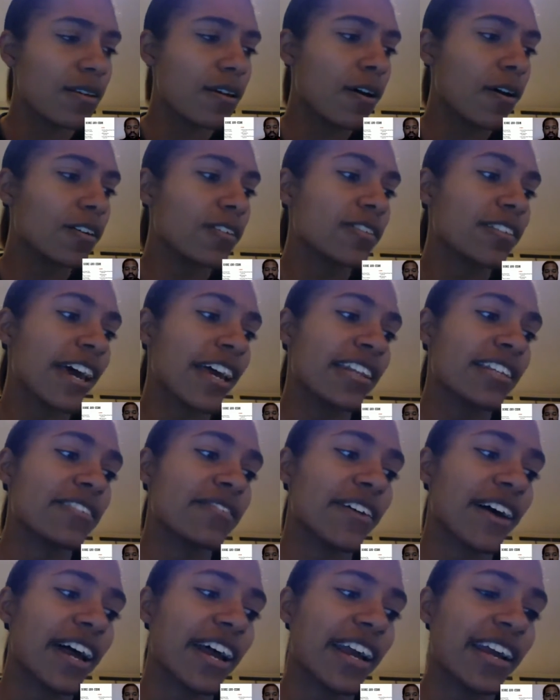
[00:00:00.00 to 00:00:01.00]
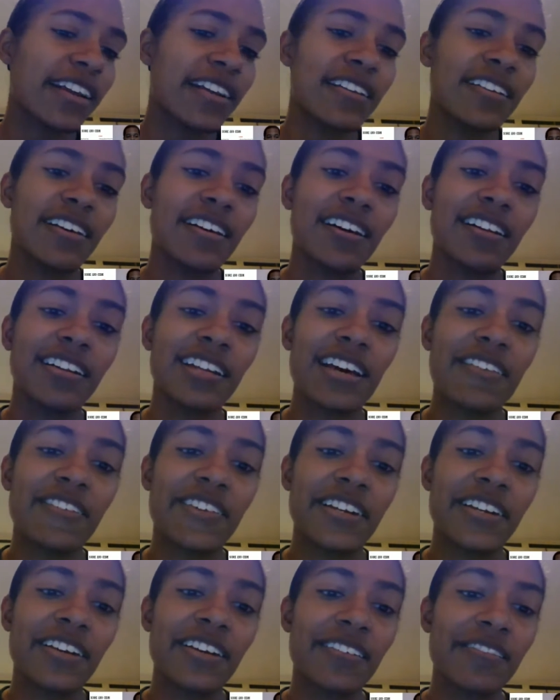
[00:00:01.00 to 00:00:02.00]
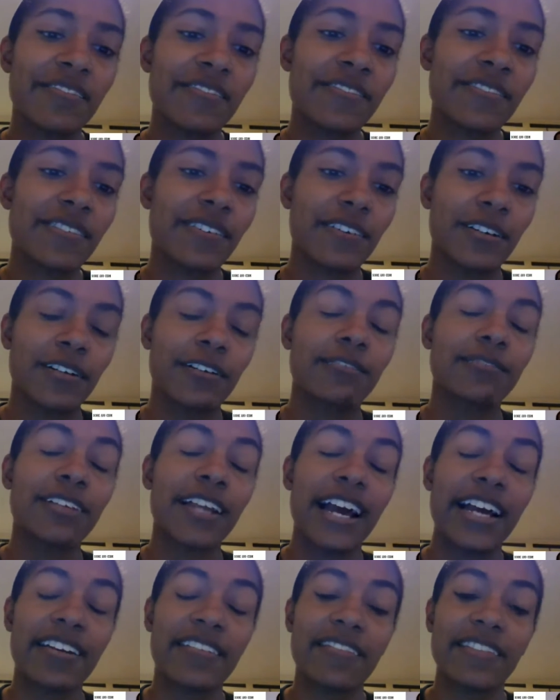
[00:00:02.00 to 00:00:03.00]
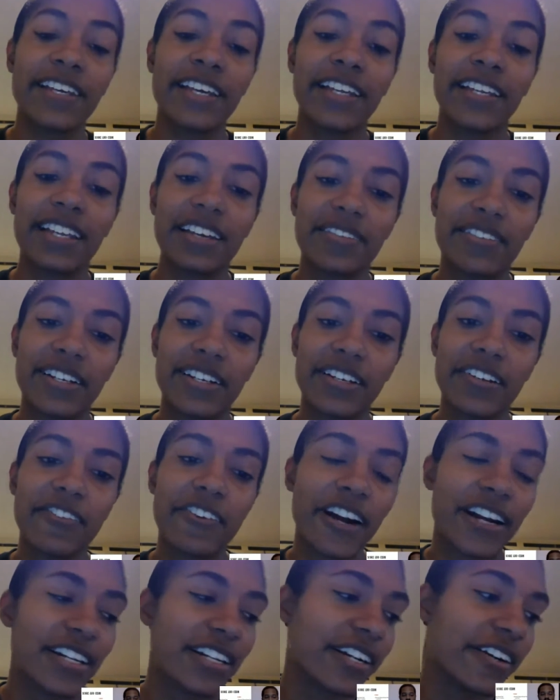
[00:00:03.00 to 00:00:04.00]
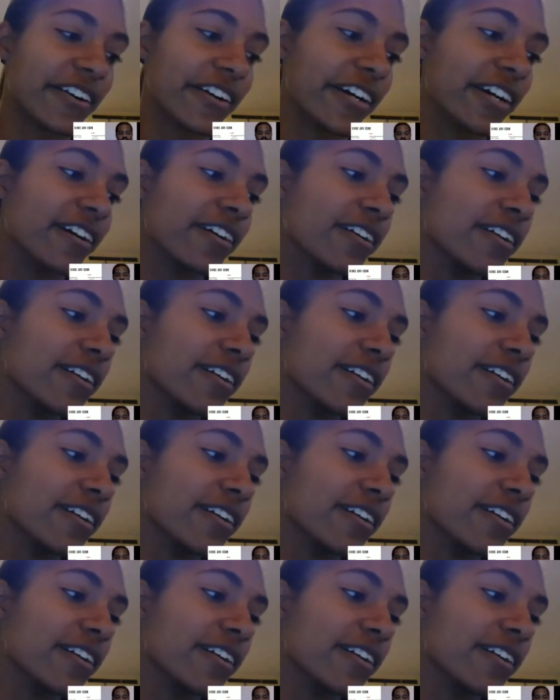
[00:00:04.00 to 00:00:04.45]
satisfied 9 of the 11 criteria.